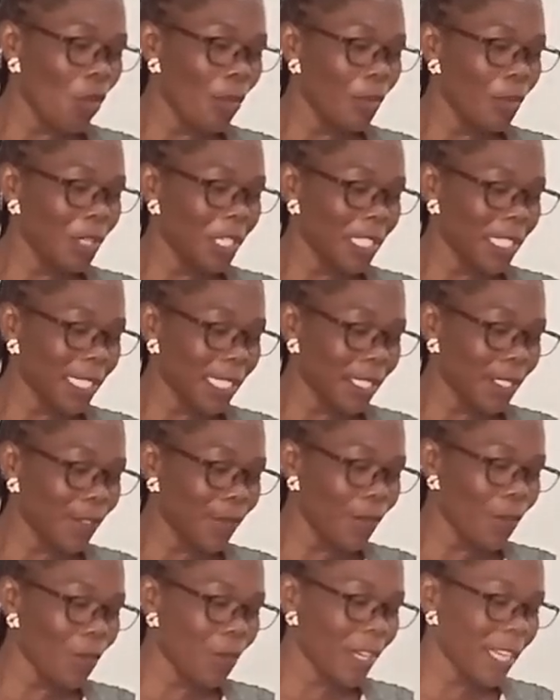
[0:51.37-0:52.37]

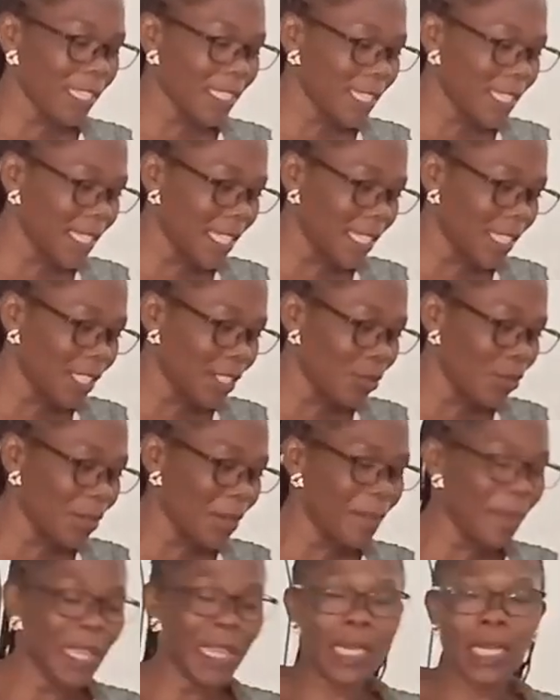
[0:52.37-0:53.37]
communities for residents to
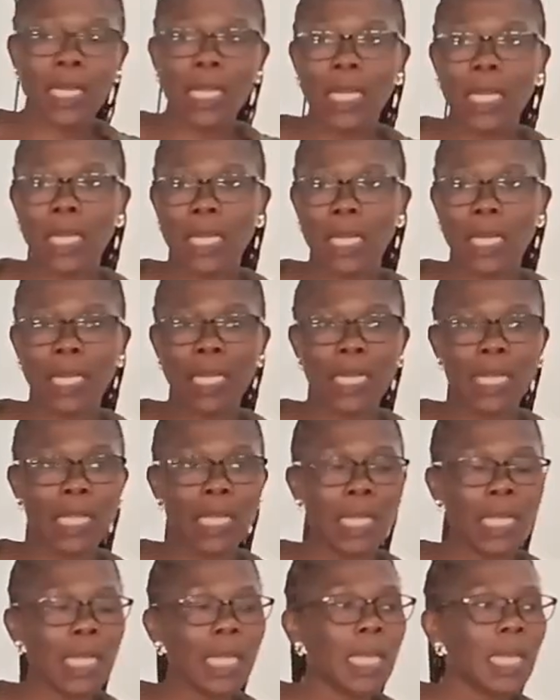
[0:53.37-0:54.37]
remain in
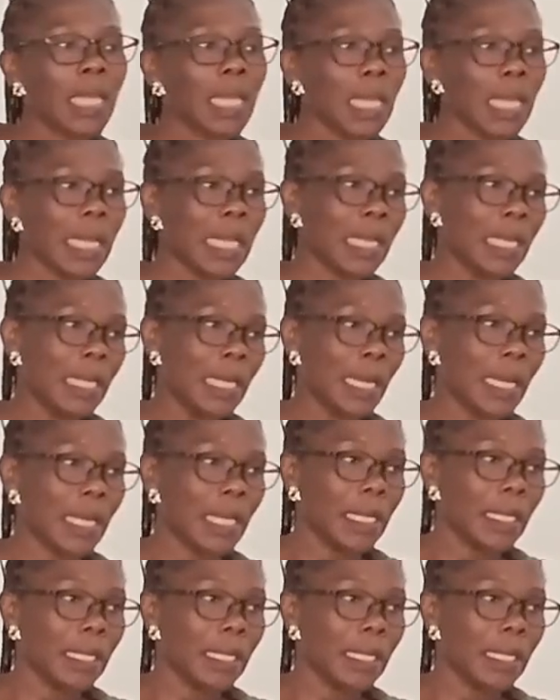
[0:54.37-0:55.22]
the area.